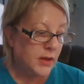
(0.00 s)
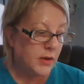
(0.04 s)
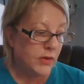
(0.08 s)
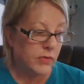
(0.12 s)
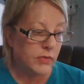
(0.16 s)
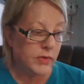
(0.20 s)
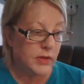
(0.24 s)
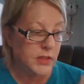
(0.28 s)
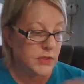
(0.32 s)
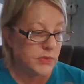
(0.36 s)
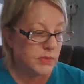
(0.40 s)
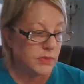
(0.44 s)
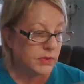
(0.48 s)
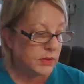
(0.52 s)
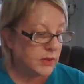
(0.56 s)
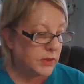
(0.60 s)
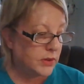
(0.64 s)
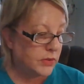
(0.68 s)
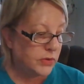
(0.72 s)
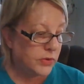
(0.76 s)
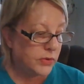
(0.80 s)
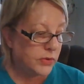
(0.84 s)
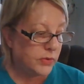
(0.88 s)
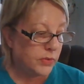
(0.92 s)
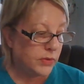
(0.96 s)
Rinse with
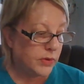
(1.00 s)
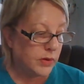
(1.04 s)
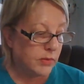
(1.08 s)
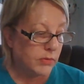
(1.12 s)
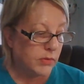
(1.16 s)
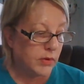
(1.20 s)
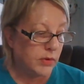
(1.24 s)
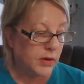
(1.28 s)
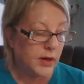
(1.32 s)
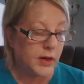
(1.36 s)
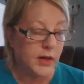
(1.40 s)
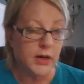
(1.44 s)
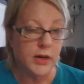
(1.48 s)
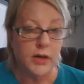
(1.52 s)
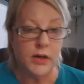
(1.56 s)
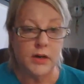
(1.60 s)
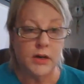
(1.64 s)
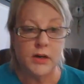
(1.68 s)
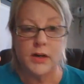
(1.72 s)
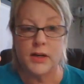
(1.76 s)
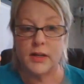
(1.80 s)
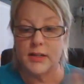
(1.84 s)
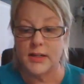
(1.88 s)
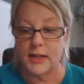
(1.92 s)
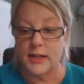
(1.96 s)
lukewarm
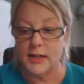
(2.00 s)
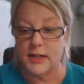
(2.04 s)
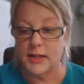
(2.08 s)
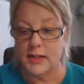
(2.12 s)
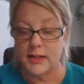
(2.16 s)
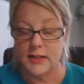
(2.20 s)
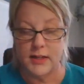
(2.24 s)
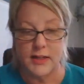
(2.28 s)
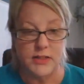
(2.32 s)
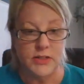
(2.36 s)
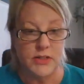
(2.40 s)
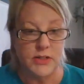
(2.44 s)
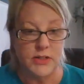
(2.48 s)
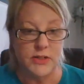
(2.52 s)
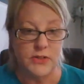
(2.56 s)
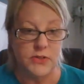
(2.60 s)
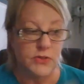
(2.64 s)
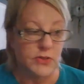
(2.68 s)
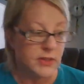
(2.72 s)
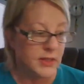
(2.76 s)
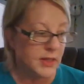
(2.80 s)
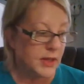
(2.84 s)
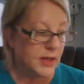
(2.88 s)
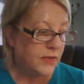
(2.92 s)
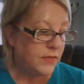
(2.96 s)
water. Again, I like to
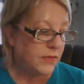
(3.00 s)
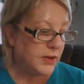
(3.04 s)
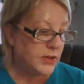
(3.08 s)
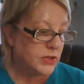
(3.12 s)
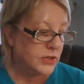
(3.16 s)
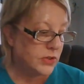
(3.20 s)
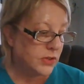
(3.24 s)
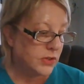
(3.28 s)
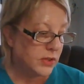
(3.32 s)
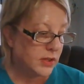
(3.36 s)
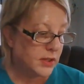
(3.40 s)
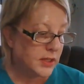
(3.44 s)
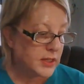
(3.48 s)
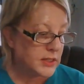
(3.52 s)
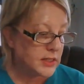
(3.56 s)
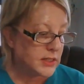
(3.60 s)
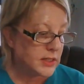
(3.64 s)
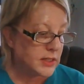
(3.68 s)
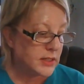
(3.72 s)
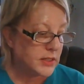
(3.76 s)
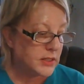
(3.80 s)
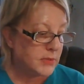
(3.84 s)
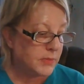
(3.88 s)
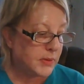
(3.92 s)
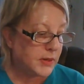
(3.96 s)
use that facial
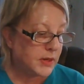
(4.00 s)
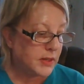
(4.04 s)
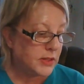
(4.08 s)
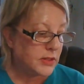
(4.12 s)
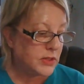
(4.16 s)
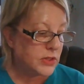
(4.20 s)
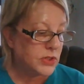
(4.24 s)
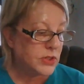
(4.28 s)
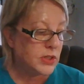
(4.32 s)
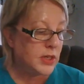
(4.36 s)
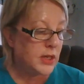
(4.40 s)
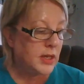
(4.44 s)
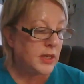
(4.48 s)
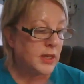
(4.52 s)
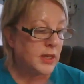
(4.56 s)
cleansing sponge